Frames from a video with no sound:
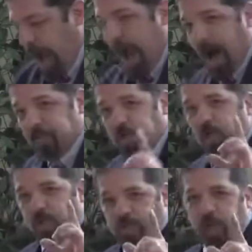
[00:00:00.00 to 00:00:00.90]
After
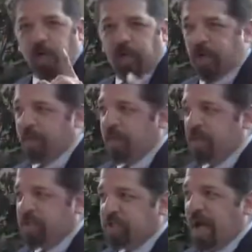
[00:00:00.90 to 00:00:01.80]
asserting that
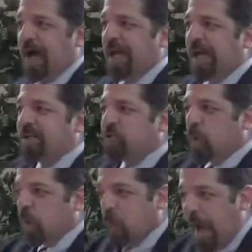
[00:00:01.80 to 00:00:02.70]
the Son is the
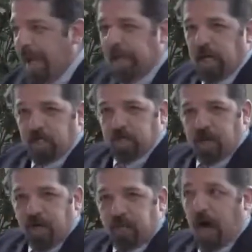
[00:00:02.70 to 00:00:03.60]
radiance
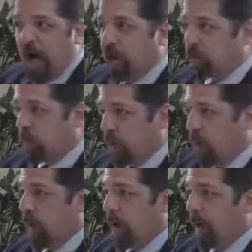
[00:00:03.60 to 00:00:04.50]
of God's
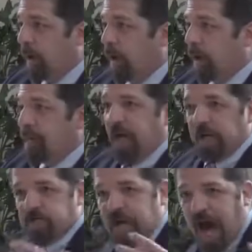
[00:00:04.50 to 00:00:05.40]
glory, the
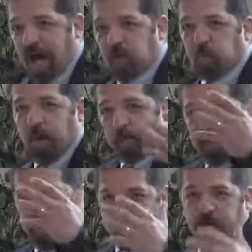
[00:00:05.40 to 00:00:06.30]
exact
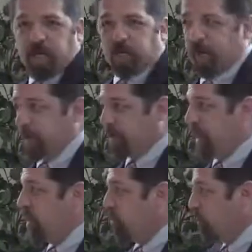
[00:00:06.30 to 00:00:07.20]
representation of His
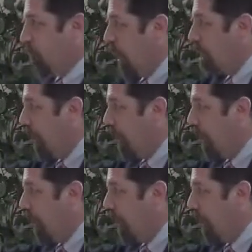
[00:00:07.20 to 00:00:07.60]
nature, the one